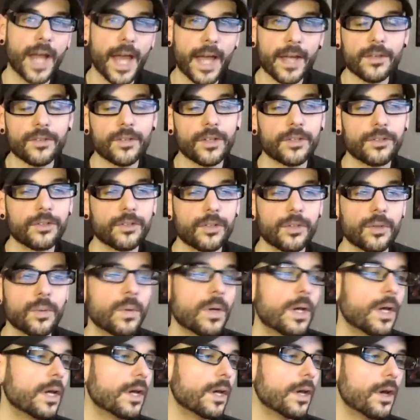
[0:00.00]
access access
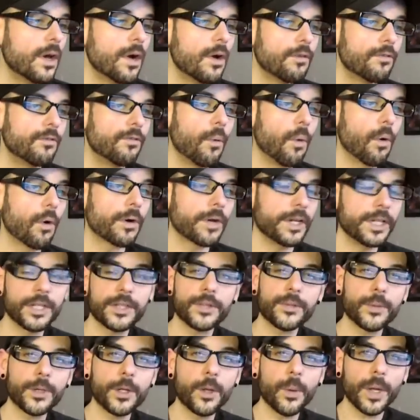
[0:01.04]
to for
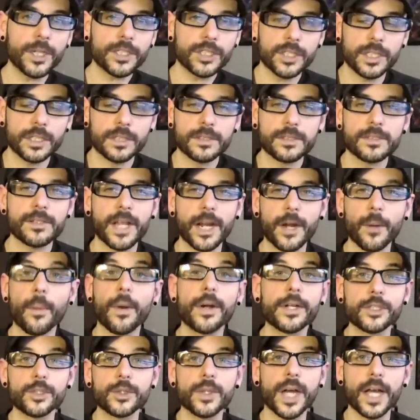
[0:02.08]
E3 questions that I
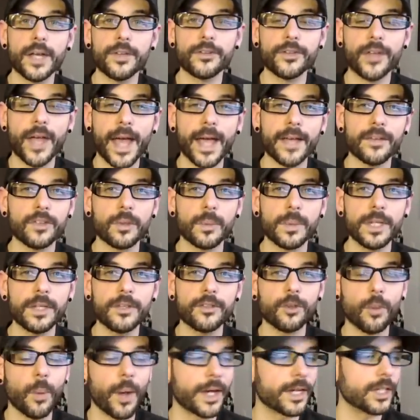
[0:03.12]
wanted you guys to ask me
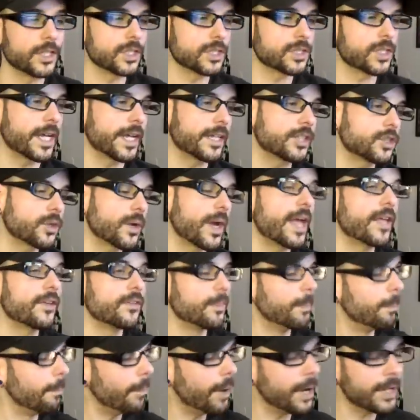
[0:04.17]
so I could just answer
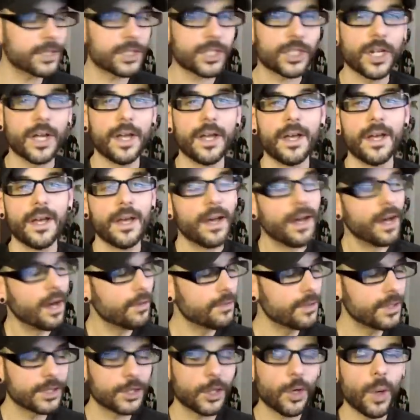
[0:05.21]
as much
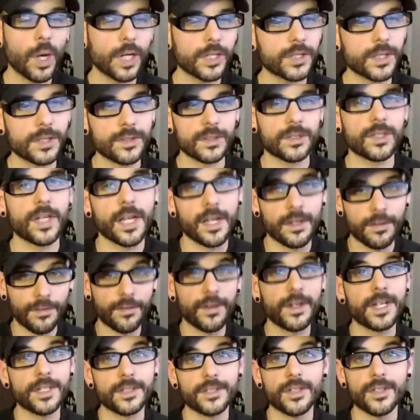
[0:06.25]
of these questions as I could
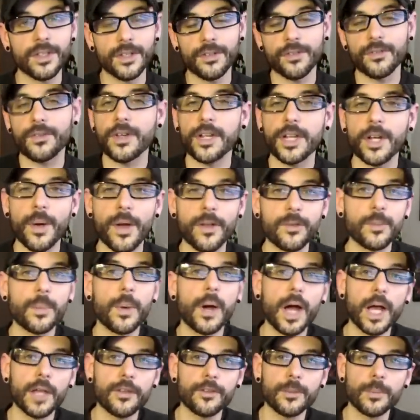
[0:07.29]
fit into this video as
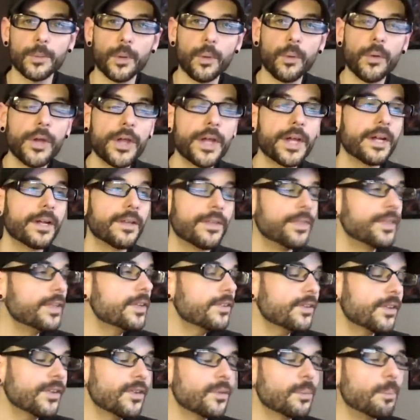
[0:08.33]
possible.
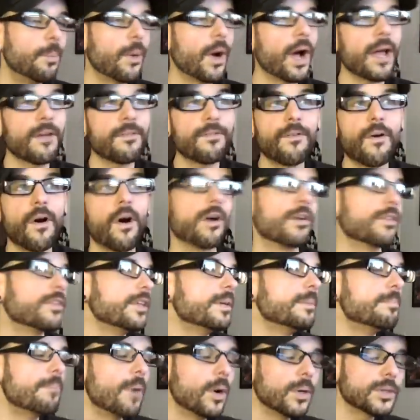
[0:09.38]
This is by far
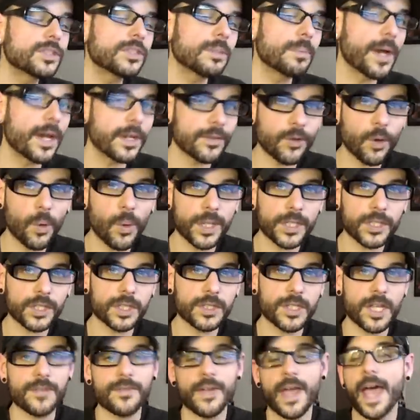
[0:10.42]
the most amount of
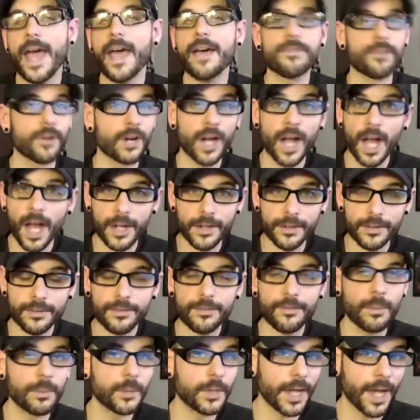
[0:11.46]
questions I've ever gotten
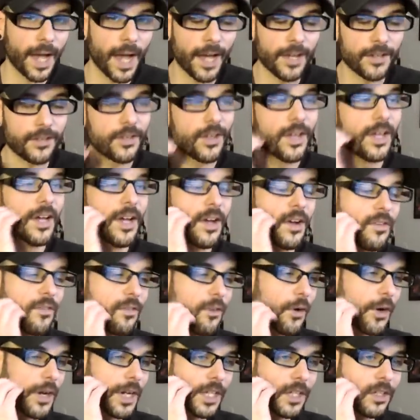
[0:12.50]
from you guys
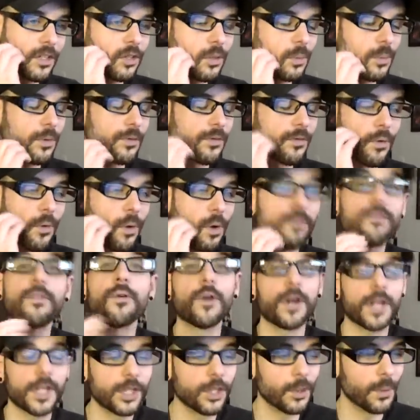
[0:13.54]
for an E3 for
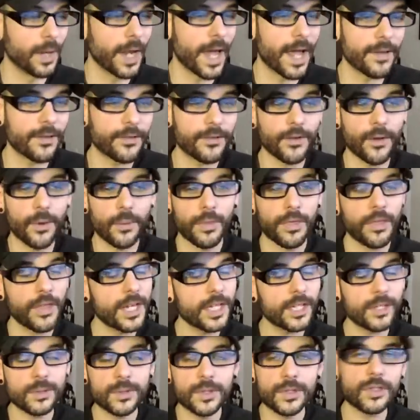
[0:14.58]
for a Q&A. So
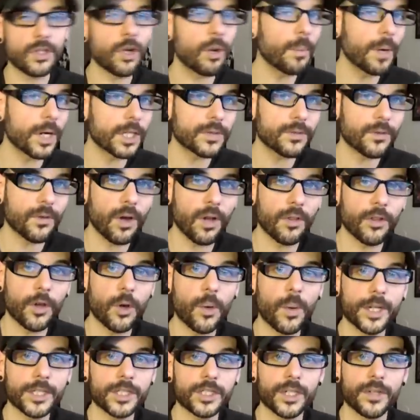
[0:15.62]
thank you so much for all the
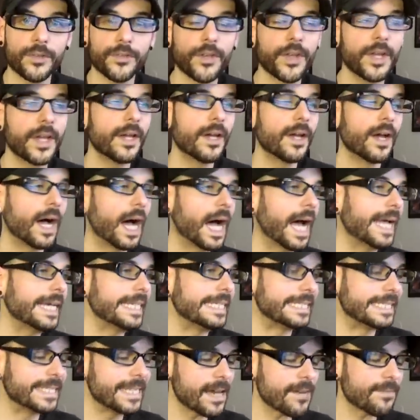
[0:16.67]
questions. I
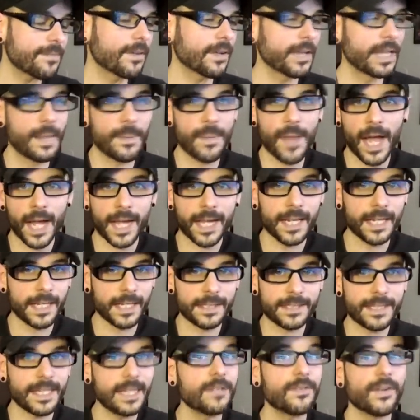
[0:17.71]
definitely am not
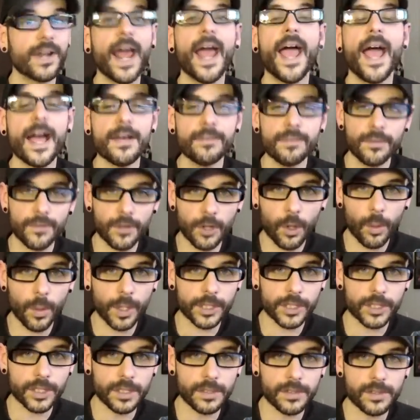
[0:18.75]
getting to even half of the
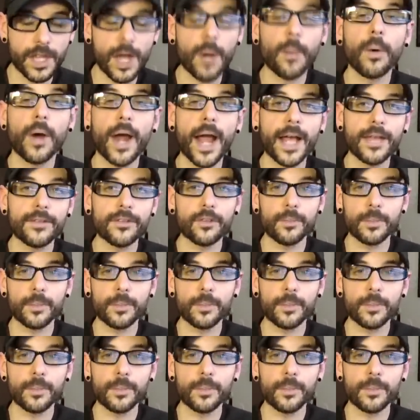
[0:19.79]
questions that were asked